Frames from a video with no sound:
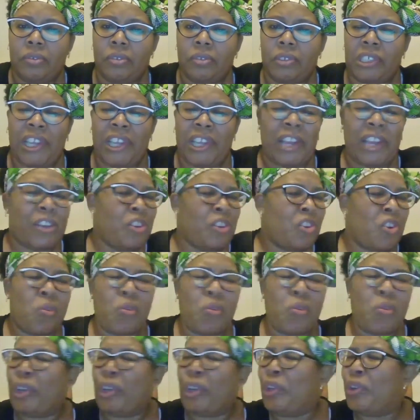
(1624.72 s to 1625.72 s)
He had
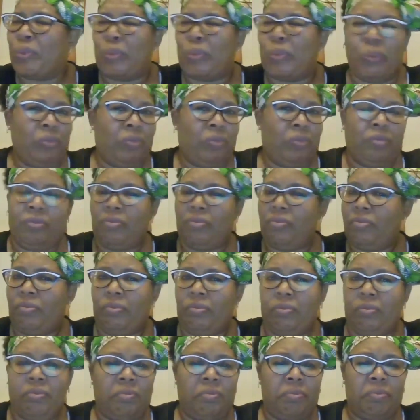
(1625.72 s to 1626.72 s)
no clue,
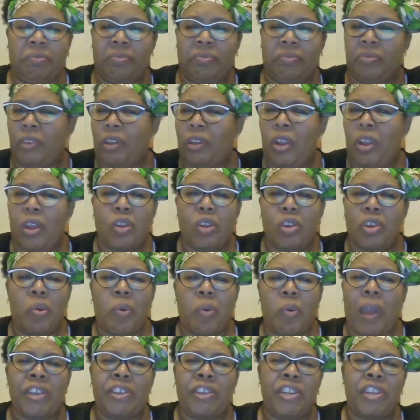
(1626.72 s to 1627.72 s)

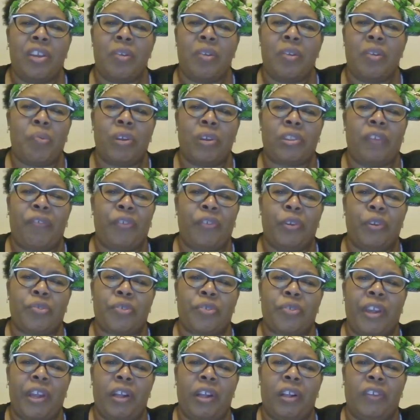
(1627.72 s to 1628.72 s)
no idea what the
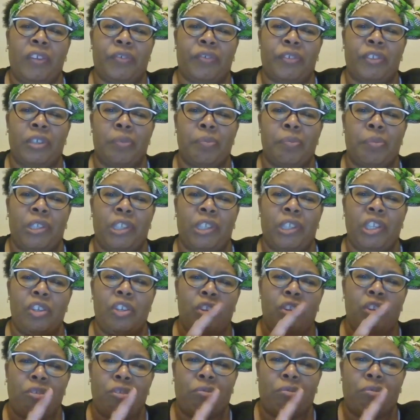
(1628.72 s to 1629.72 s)
future held for him, but he
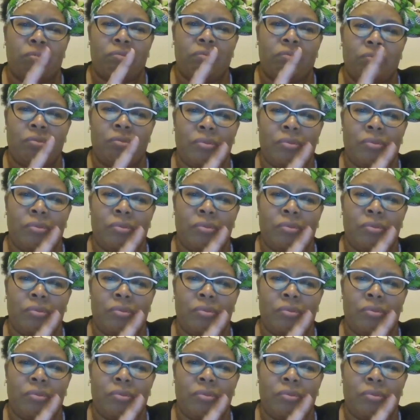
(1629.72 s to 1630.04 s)
knew